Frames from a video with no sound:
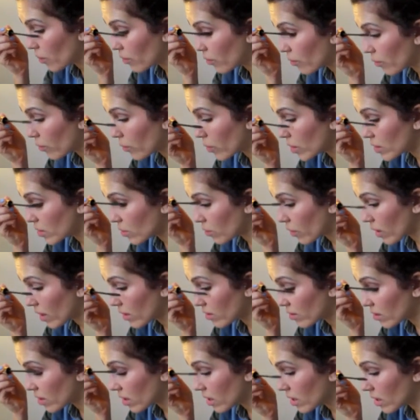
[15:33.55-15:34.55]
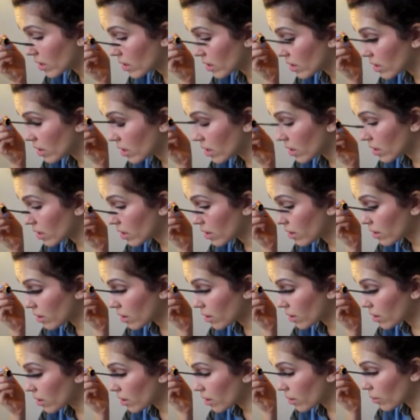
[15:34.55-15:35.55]
of frizz around it.
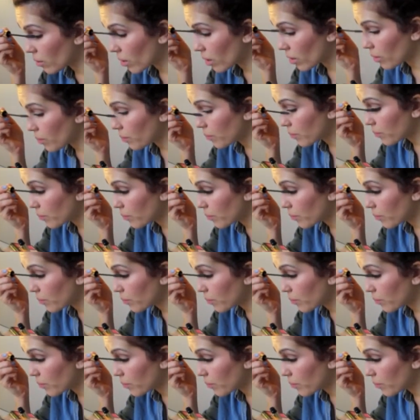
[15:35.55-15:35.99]
Well,